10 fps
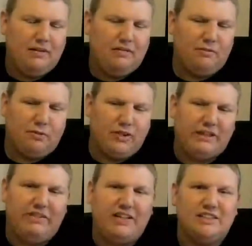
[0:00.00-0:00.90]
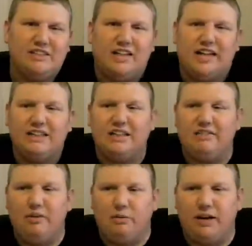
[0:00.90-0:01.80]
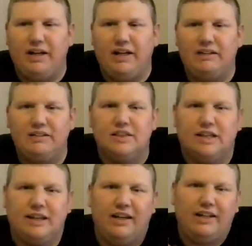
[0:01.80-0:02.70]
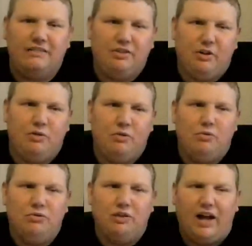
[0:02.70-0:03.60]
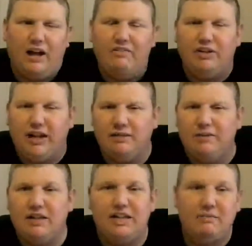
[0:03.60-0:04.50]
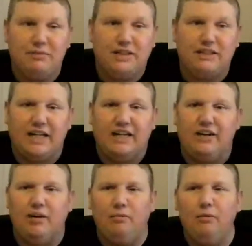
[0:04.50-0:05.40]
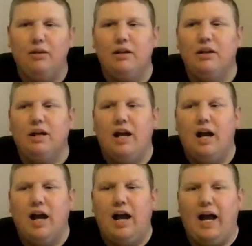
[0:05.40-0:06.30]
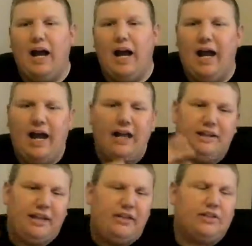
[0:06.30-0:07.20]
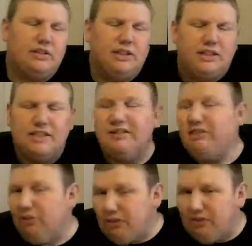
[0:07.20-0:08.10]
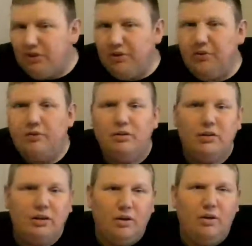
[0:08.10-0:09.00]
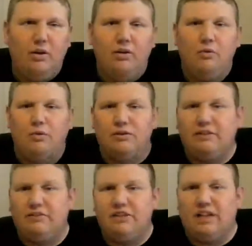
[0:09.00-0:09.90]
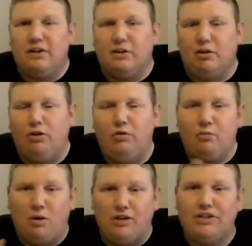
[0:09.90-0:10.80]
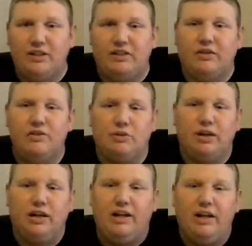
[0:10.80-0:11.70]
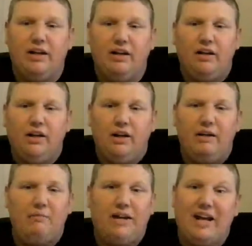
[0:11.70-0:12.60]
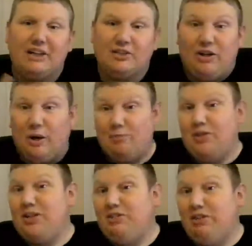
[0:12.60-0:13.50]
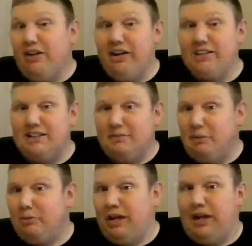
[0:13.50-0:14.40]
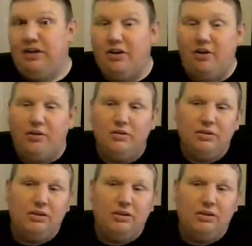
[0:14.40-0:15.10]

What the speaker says: for TV's sake, TV ratings, I think if you have a game in an empty stadium, I think you still get the TV revenue. We're safe and sound in our home watching and enjoying it. It may actually help the TV ratings. Now people can't go.